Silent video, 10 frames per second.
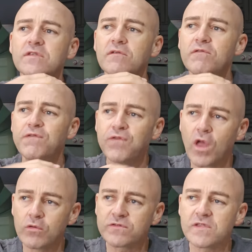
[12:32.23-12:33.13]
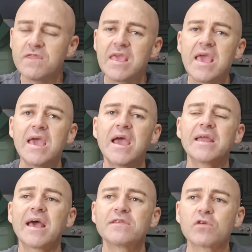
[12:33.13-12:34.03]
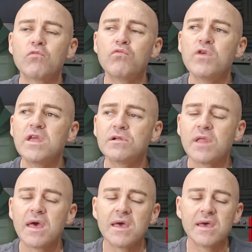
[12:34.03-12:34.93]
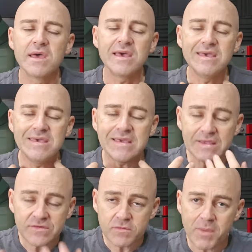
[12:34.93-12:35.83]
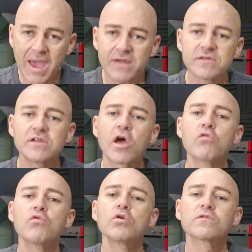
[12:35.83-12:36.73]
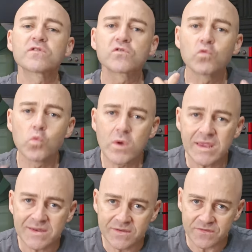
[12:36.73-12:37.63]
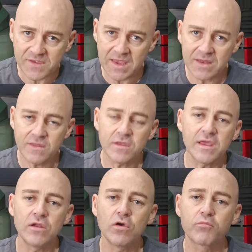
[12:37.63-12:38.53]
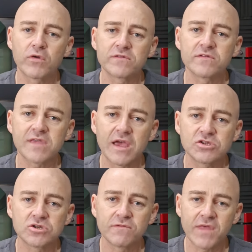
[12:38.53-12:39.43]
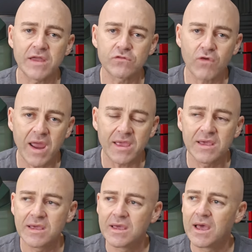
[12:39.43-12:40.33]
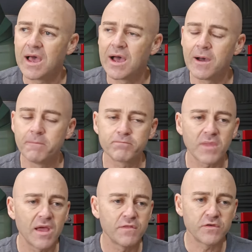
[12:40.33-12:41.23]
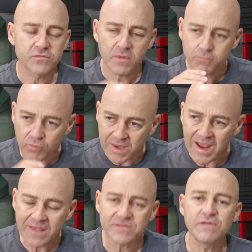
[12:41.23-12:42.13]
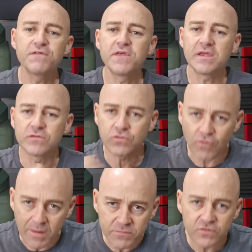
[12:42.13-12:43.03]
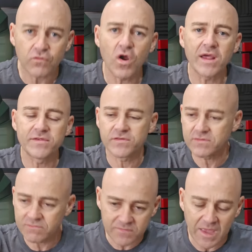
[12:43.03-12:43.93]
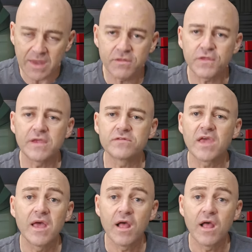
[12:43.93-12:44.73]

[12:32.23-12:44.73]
floats in the air. It has a real ease about it, a real sweetness in her presentation of that track. There's percussive things, drum strikes and things.